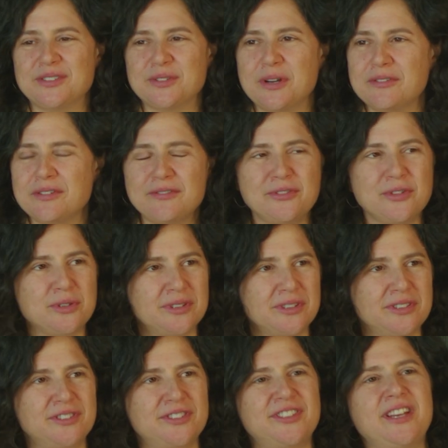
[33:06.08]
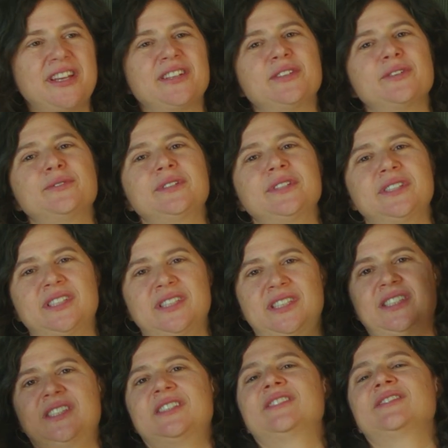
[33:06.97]
where if you're in St. Louis,
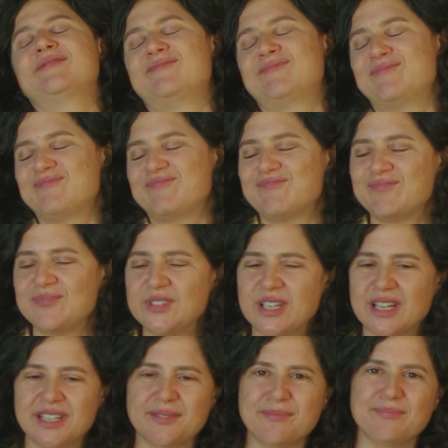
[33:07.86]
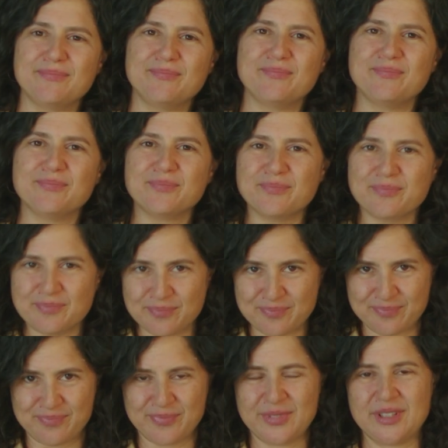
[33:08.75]
you got to
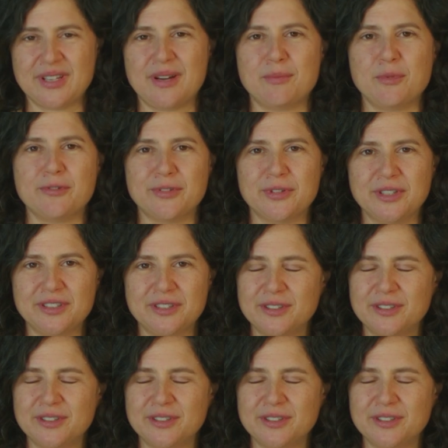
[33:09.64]
come over here.